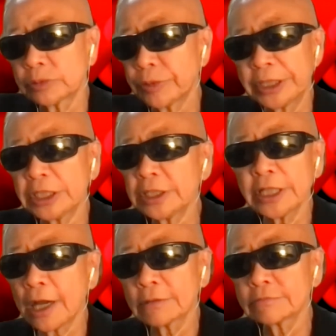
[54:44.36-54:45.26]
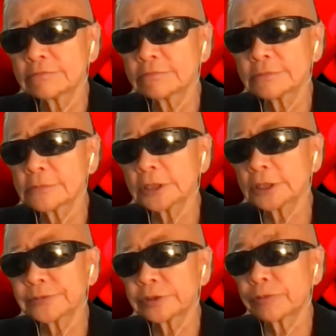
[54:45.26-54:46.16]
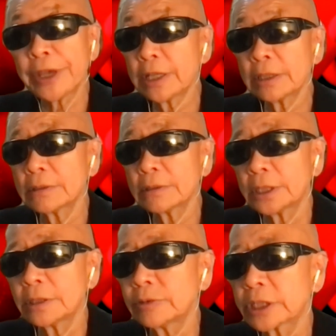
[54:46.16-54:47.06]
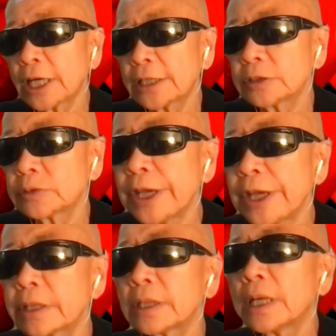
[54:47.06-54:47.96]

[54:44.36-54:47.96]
raining down of the rain in color red.